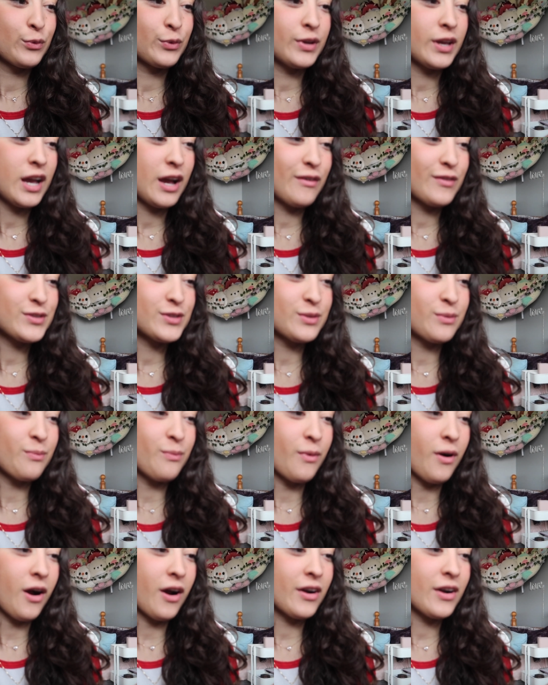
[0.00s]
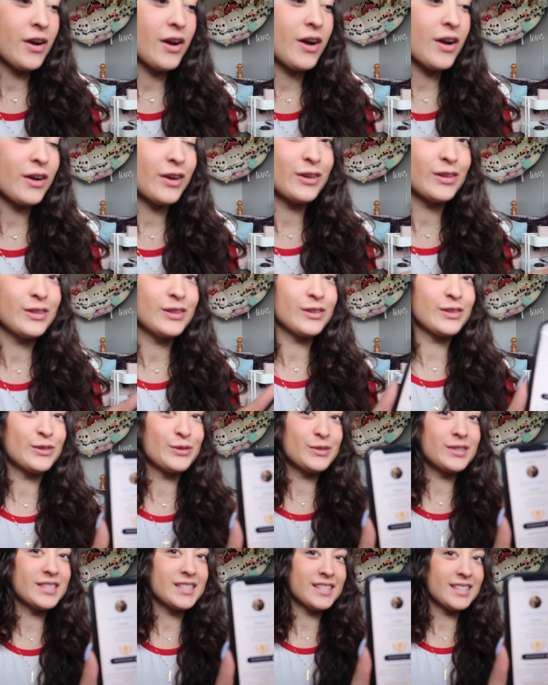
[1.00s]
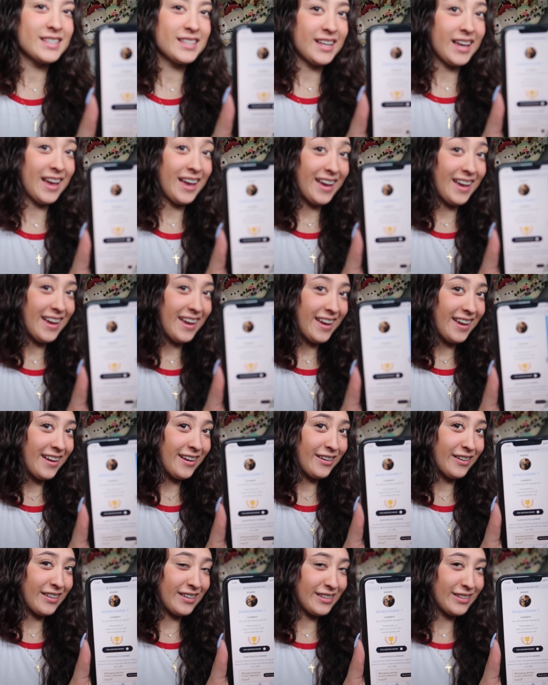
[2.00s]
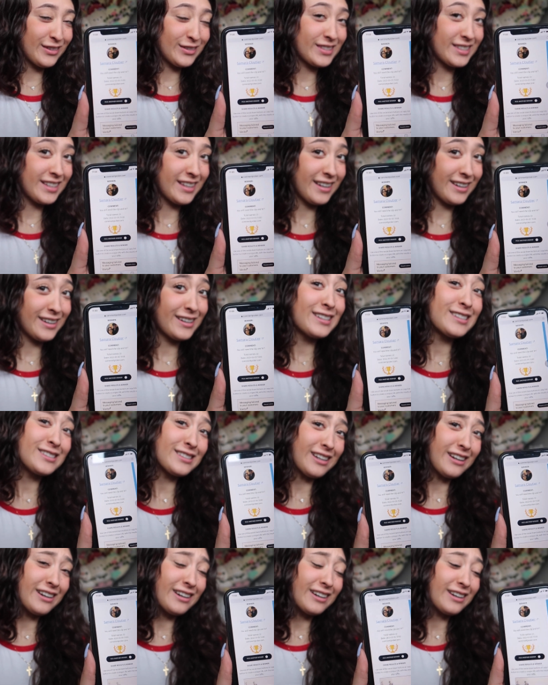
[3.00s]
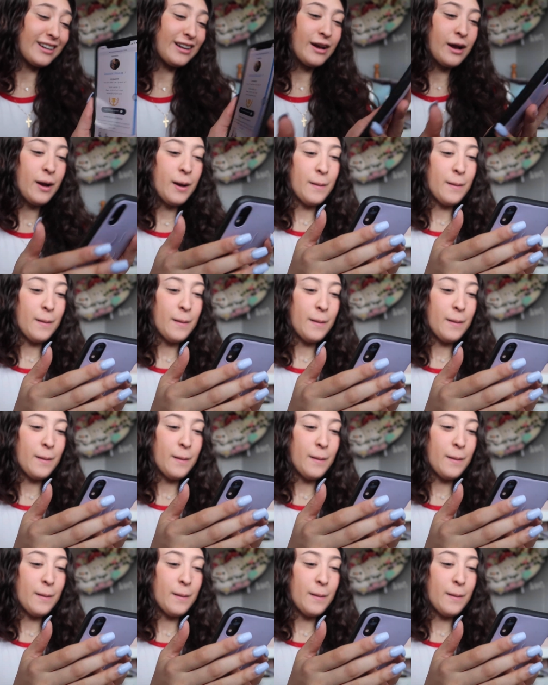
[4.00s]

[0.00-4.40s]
We have Samara Cloutier, or Cloutier, sorry girl.